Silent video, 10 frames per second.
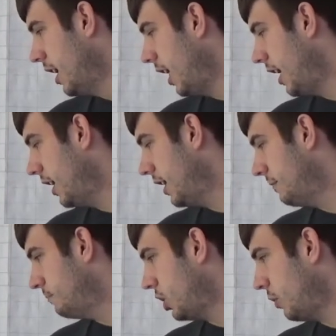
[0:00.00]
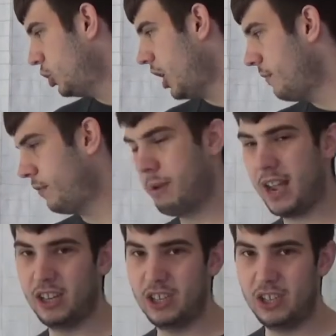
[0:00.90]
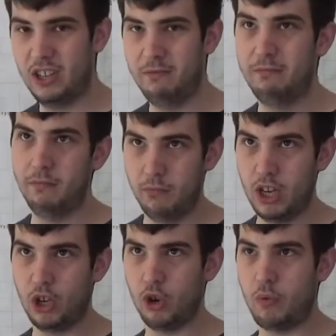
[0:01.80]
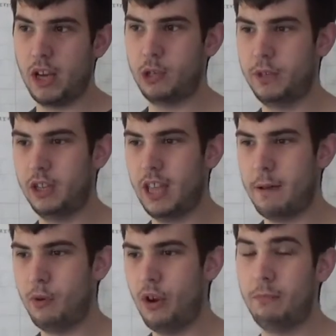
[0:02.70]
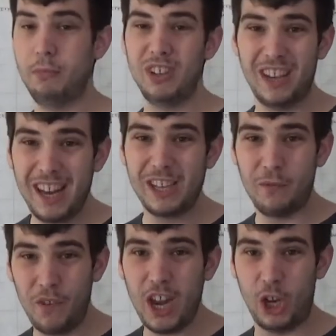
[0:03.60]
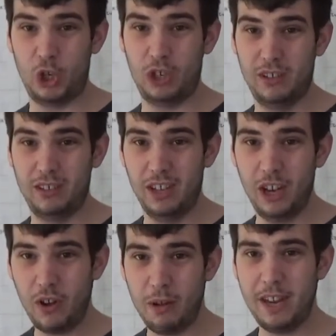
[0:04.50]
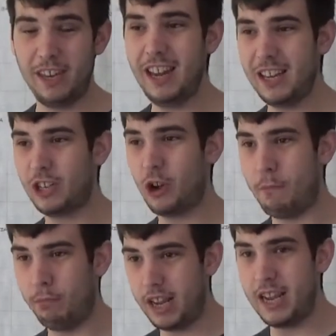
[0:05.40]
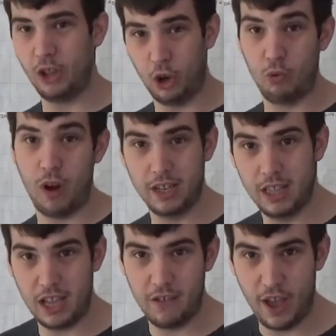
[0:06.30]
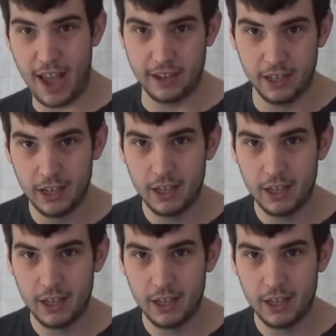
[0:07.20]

Um, so a shame for Magnussen. Did a good race up until that point, but you need to finish. You know what I mean? You need to complete the good race that you've had.